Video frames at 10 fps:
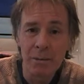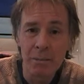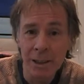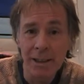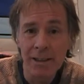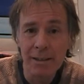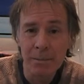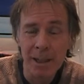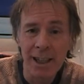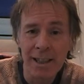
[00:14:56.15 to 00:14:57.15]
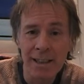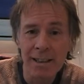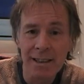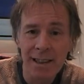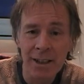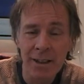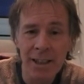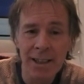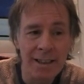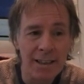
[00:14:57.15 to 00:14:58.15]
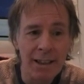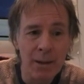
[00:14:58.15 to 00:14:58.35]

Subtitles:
me, my ex, our kid,